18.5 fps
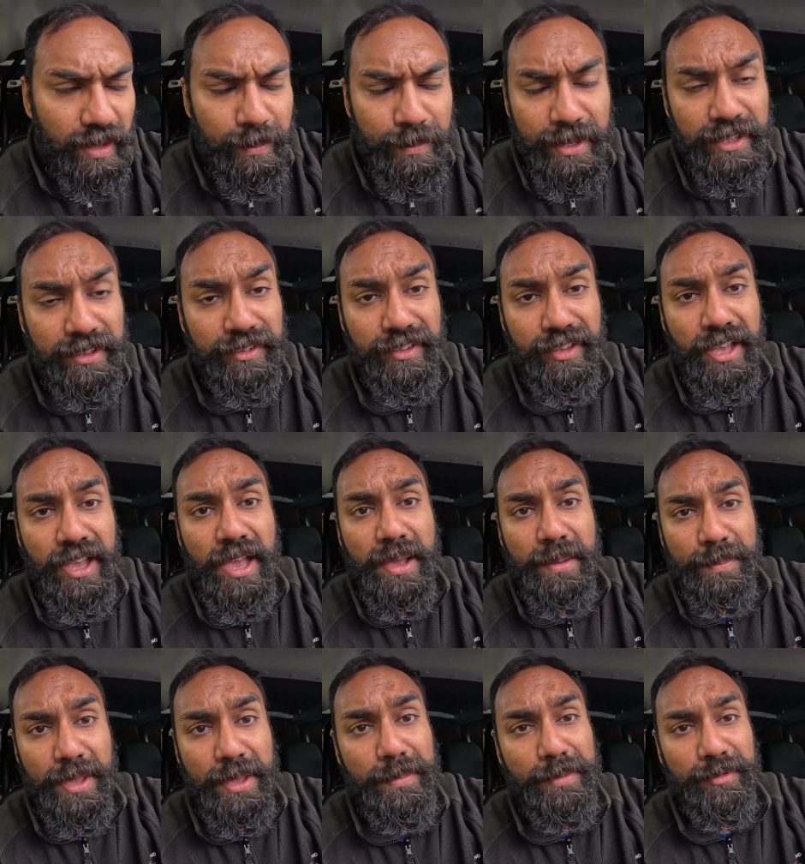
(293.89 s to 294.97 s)
means
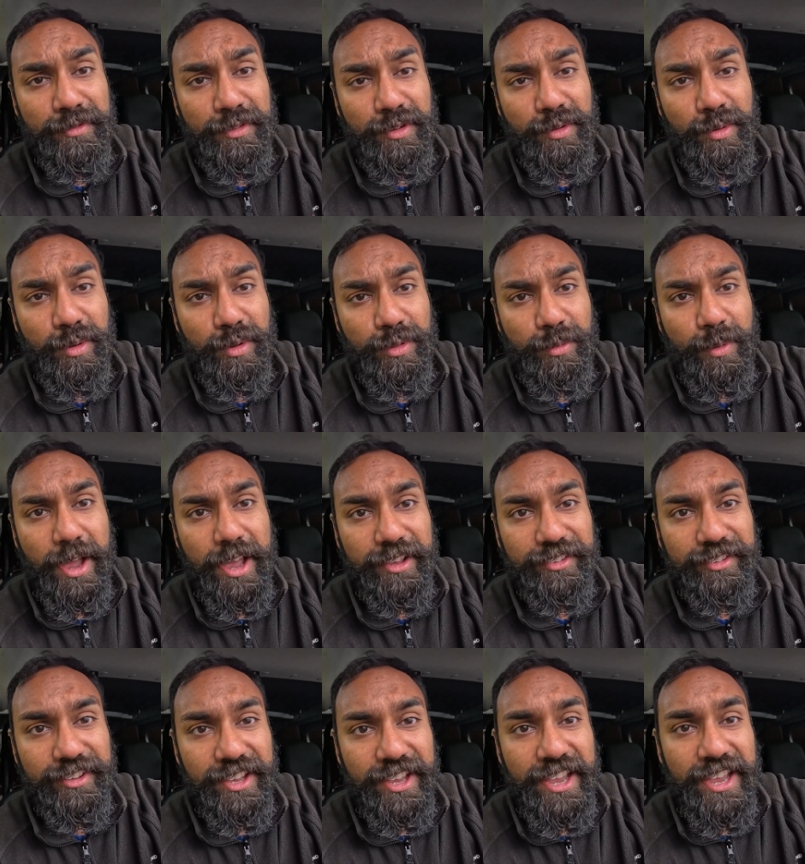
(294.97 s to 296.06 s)
people of the
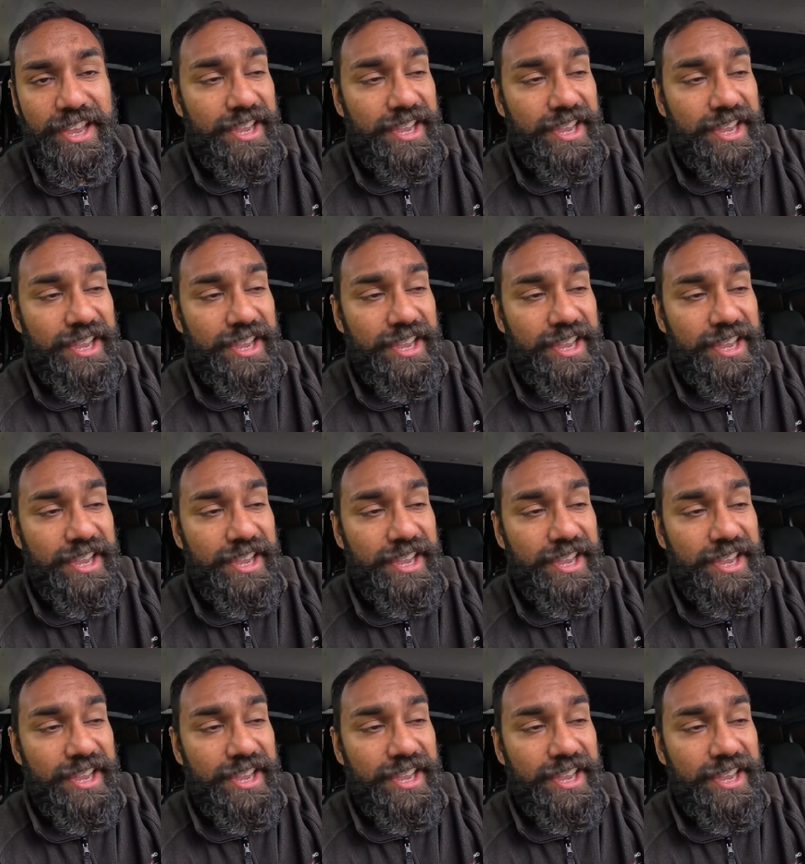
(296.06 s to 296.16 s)
Northwest,